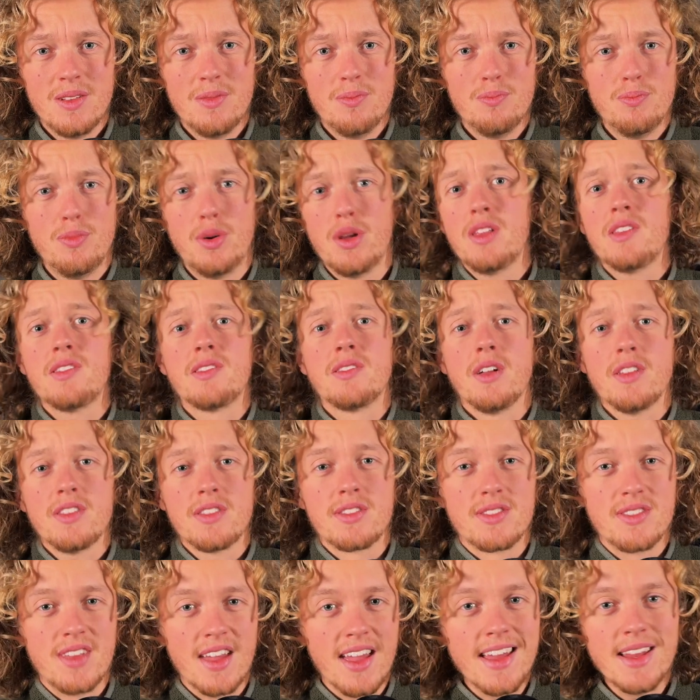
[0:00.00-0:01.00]
But it's
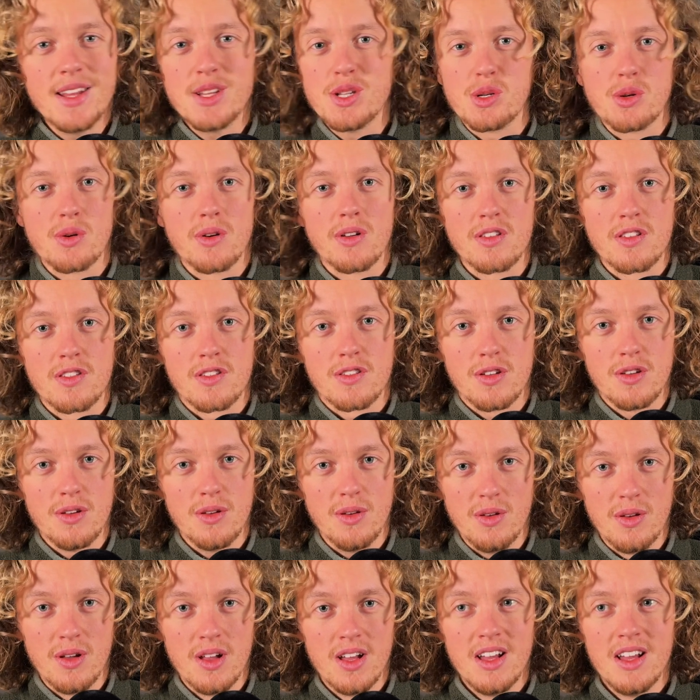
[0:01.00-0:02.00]
not dangerous
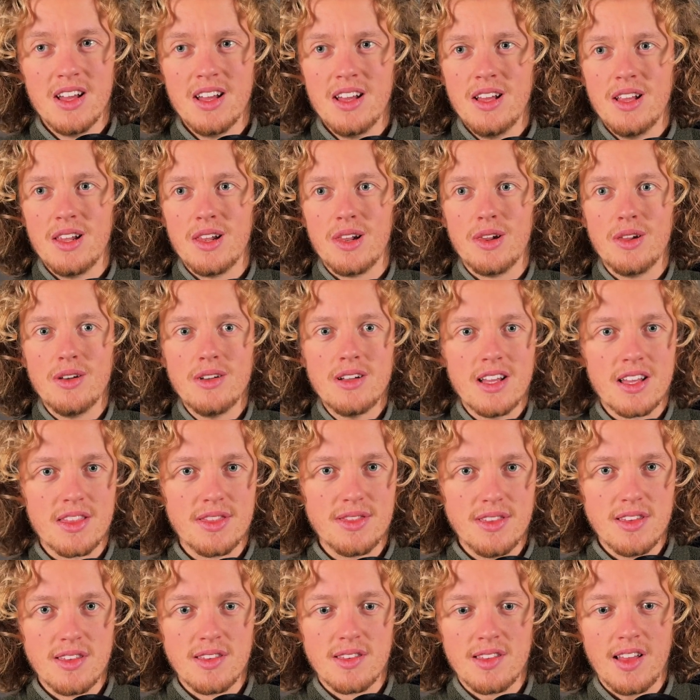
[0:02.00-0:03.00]
to look
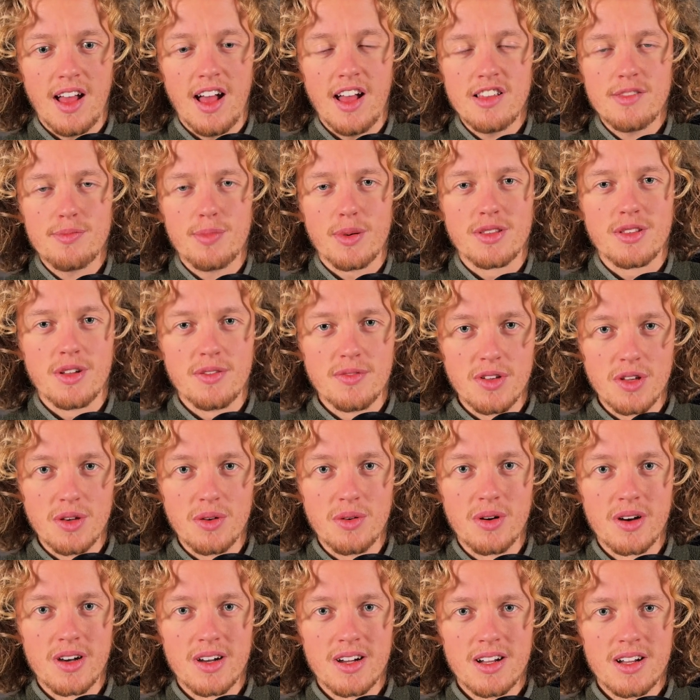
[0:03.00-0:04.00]
at this aspect of you.